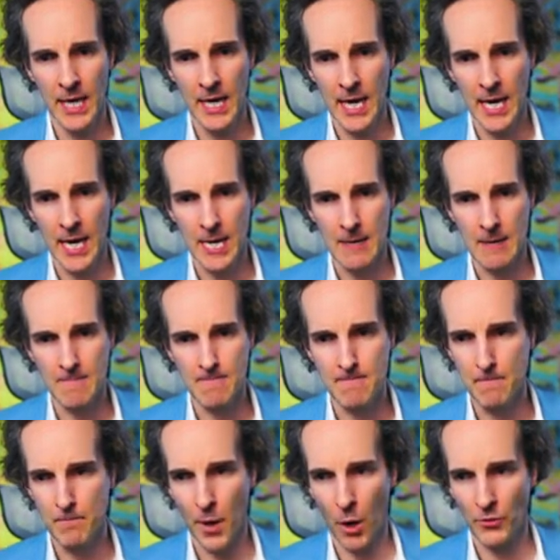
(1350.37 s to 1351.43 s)
Um,
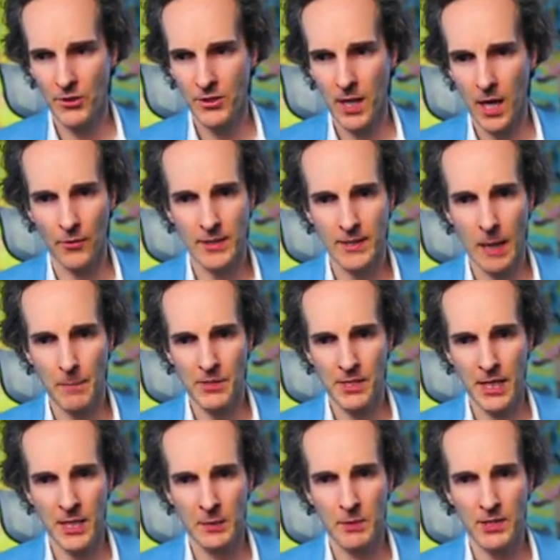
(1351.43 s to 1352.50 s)
Polestar is up
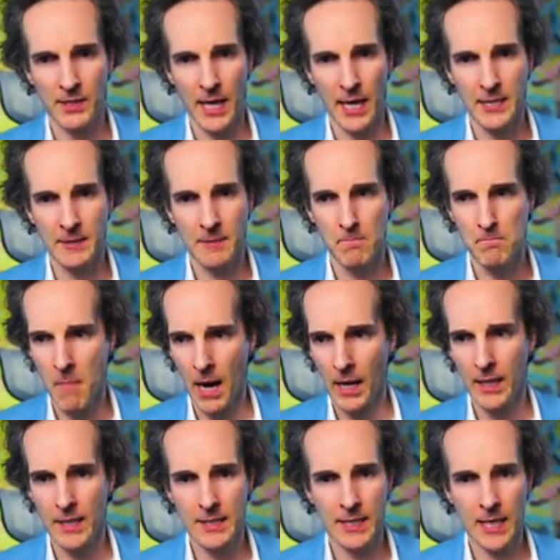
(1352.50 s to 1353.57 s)
six percent,
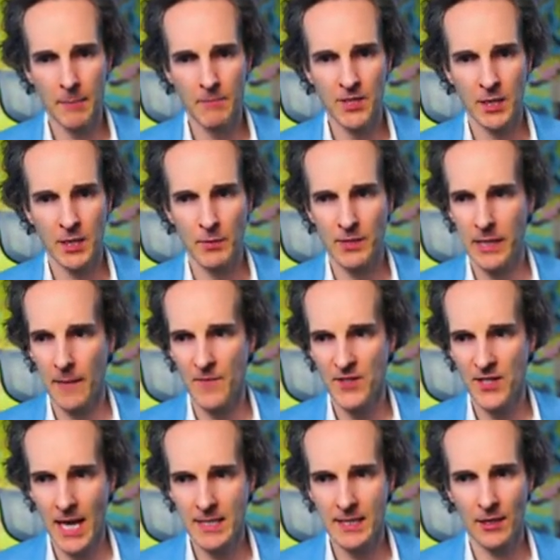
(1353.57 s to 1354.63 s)
Mullen's up six percent,
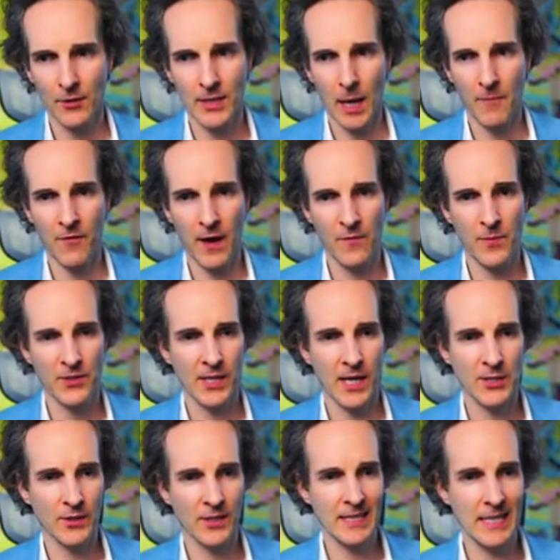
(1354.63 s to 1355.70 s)
Tesla's up five percent.
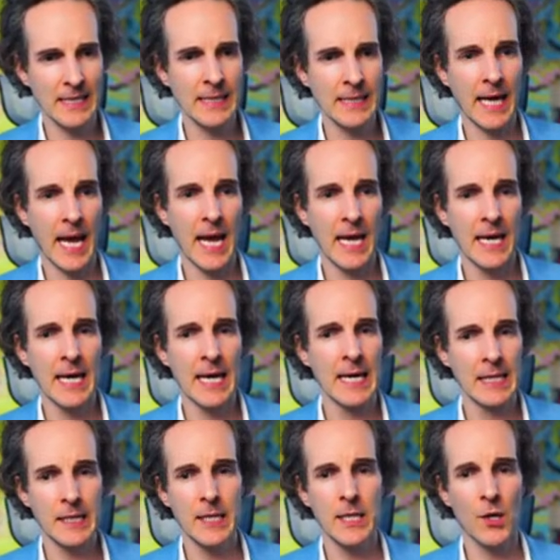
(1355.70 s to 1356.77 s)
So this isn't a
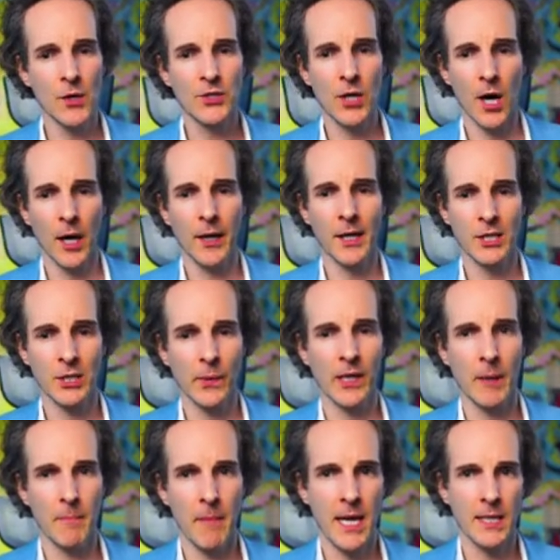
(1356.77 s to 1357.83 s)
N I O's earnings were
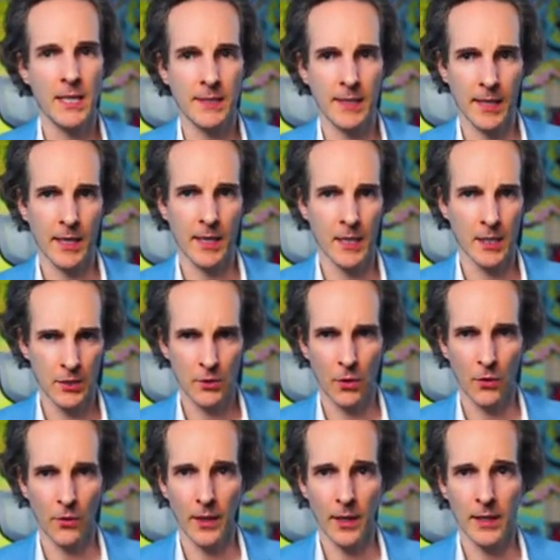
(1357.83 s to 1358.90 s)
amazing
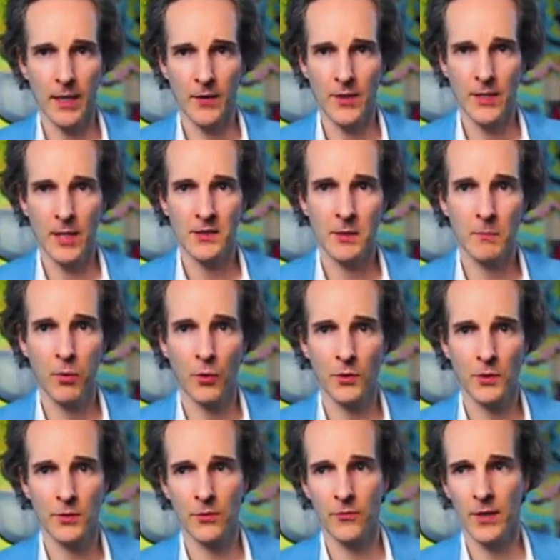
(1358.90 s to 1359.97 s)
story. And I think that's
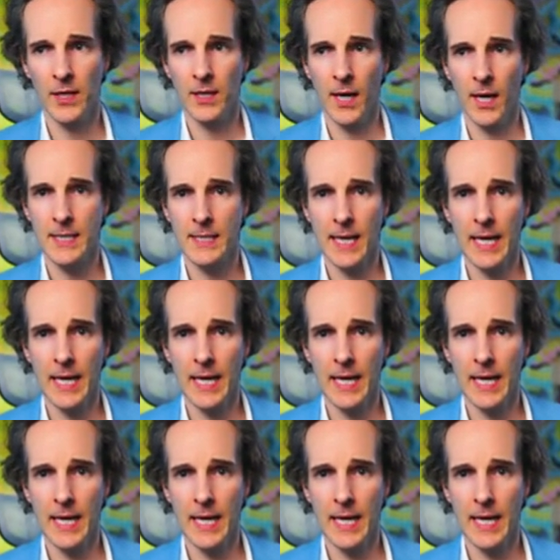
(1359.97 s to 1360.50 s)
important to realize.